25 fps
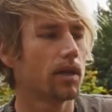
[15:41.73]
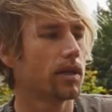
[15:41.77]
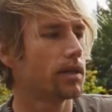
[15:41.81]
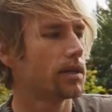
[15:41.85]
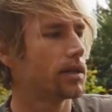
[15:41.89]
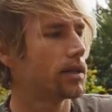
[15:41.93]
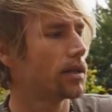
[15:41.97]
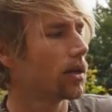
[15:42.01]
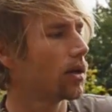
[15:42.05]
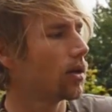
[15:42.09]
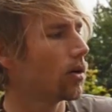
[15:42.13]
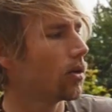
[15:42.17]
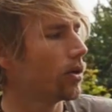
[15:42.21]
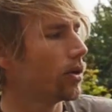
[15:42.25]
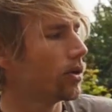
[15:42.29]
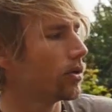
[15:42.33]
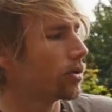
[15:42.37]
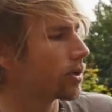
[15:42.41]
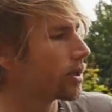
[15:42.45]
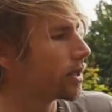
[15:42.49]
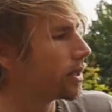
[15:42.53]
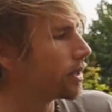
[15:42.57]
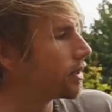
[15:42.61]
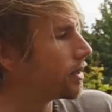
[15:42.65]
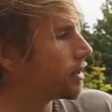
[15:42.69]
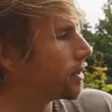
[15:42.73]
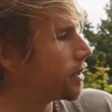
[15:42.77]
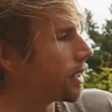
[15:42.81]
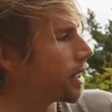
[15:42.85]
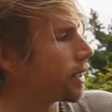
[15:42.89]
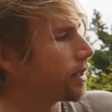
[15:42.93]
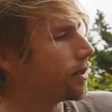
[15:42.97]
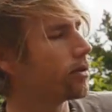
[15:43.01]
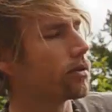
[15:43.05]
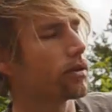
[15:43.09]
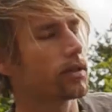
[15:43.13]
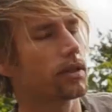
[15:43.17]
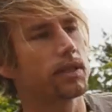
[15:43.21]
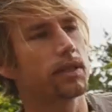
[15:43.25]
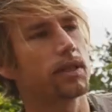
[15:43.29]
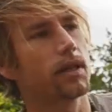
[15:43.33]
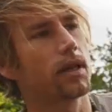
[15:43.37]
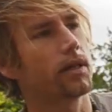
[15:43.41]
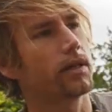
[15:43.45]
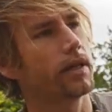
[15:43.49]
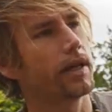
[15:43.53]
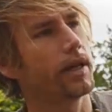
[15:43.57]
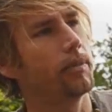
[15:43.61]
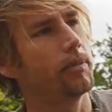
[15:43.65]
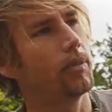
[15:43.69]
So you set your
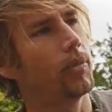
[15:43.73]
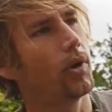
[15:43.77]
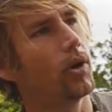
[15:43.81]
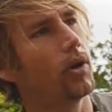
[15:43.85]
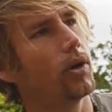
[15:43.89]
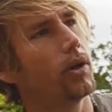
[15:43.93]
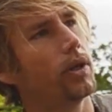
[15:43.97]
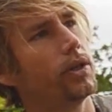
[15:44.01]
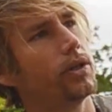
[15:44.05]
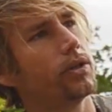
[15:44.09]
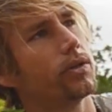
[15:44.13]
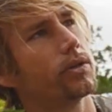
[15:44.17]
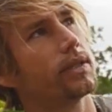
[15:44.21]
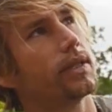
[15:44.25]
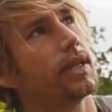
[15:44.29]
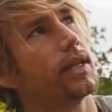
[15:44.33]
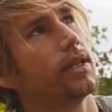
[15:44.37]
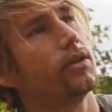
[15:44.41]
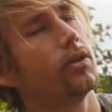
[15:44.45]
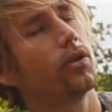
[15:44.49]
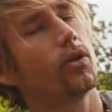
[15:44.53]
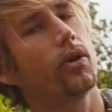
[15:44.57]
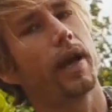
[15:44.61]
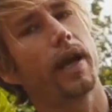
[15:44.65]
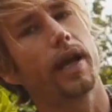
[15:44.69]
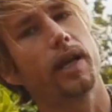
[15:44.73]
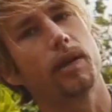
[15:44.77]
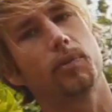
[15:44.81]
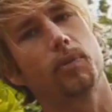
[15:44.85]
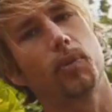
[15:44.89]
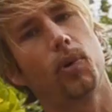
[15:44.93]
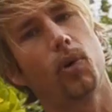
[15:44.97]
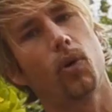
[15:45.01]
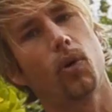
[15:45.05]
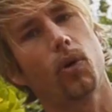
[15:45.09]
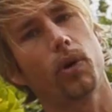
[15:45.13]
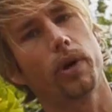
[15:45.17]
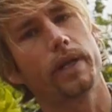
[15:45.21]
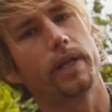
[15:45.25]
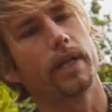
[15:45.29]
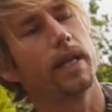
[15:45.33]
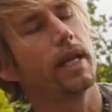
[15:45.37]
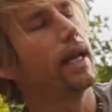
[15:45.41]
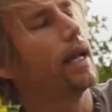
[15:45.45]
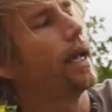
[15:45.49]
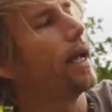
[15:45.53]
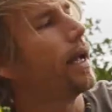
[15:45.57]
starting point, you set your end point,